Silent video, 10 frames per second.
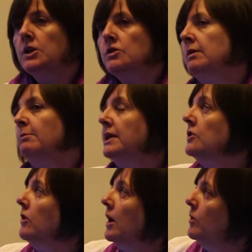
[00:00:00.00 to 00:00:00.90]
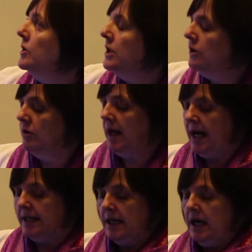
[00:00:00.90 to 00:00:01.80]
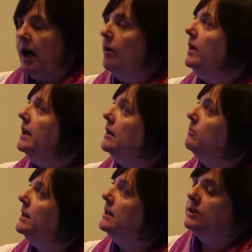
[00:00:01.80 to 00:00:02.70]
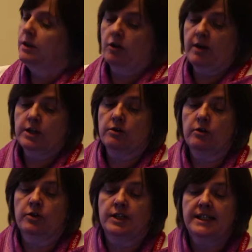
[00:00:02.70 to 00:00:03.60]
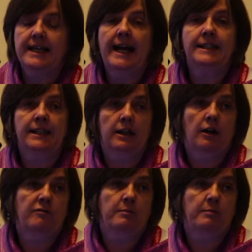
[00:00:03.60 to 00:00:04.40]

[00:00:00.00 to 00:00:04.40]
So in my talk, I want to look at how we can build a greater understanding